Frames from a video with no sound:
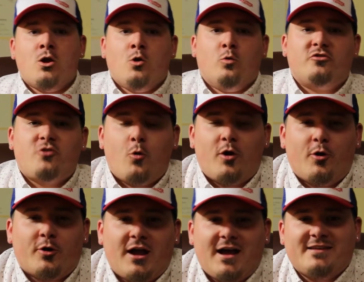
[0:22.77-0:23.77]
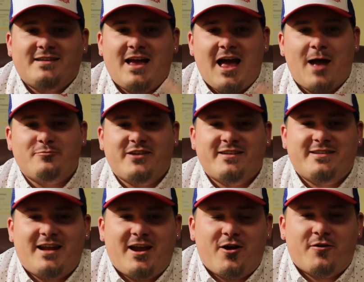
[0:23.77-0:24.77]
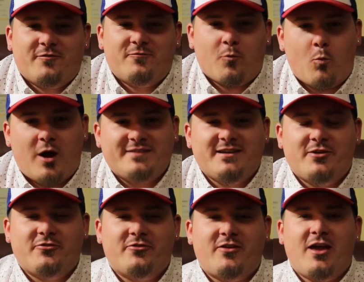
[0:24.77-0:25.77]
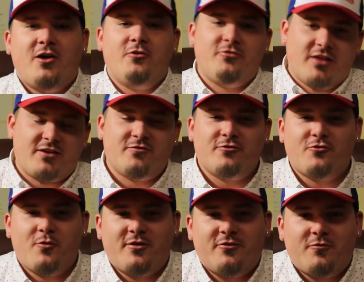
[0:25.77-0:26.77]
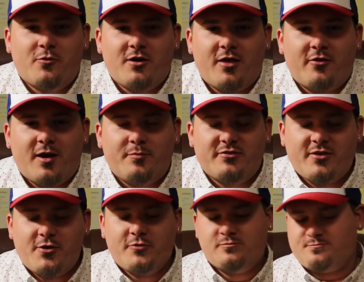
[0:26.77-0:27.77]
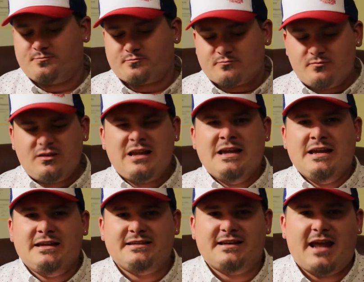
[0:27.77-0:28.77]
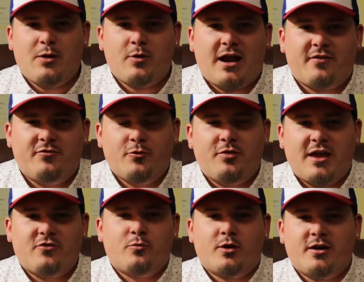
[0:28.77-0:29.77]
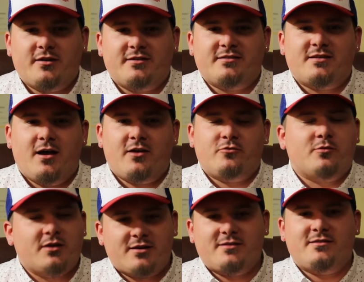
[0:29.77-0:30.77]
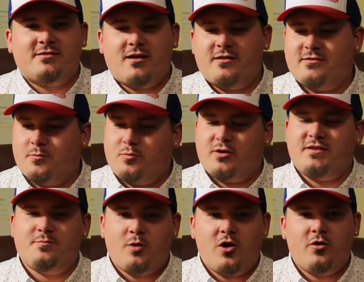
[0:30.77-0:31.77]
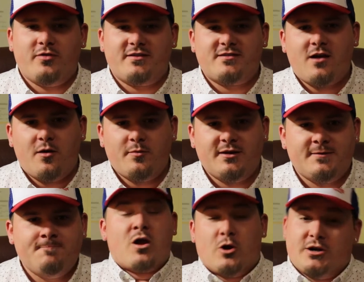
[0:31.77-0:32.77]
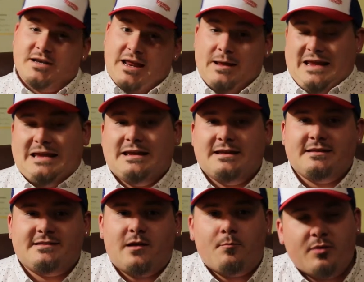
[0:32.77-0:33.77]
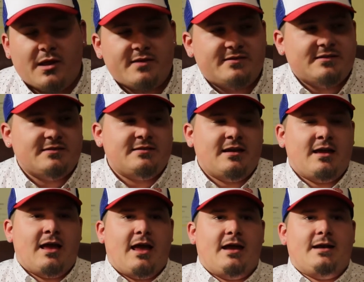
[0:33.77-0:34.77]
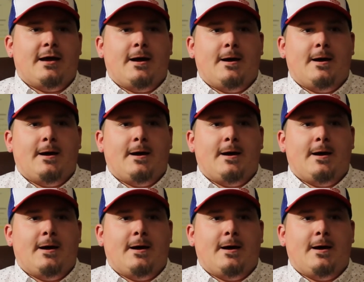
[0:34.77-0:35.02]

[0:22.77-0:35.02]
What's going on, guys? I'm Jason Ahern from Whitetails and Scales. Thanks for joining us for another episode. Today we got a few things we're going to discuss. We're going to discuss the pre-spawn that's coming in some places, and